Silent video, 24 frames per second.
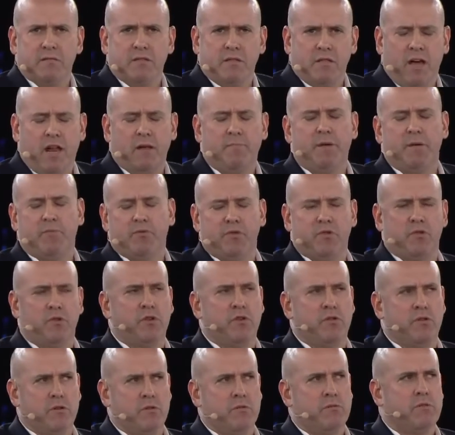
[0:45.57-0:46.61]
a lot of people know
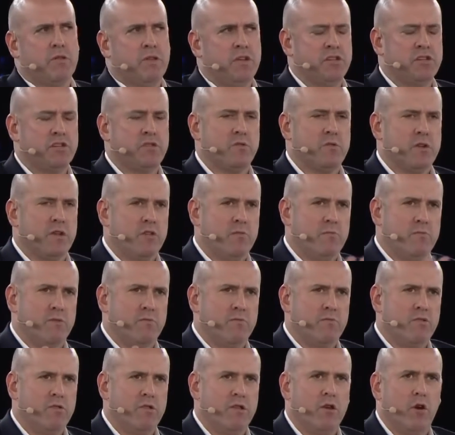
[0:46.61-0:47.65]
your history and you've been
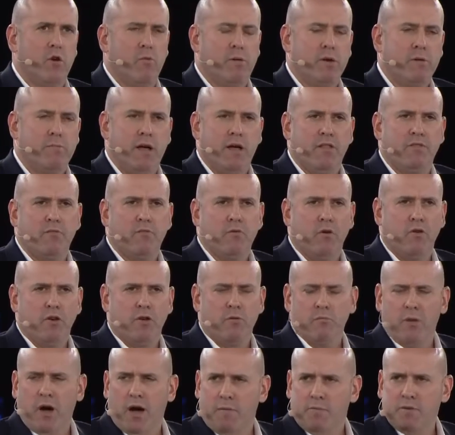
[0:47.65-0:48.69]
really open about the role your
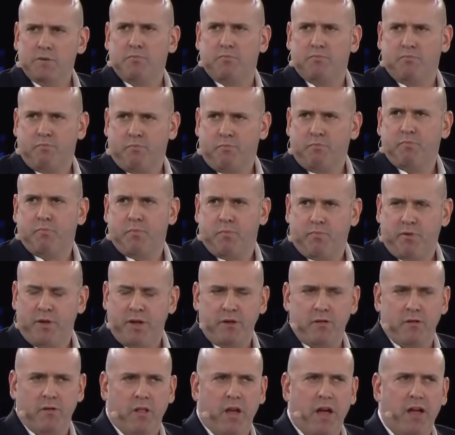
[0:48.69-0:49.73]
mom's played in
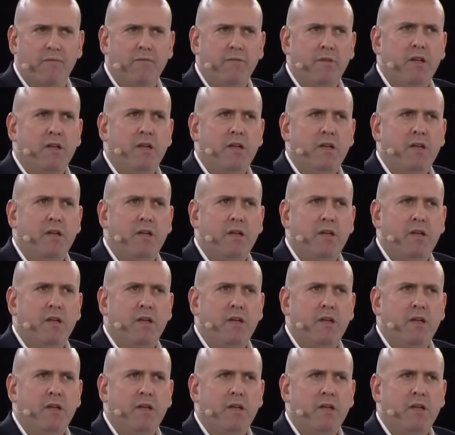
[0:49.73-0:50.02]
your life.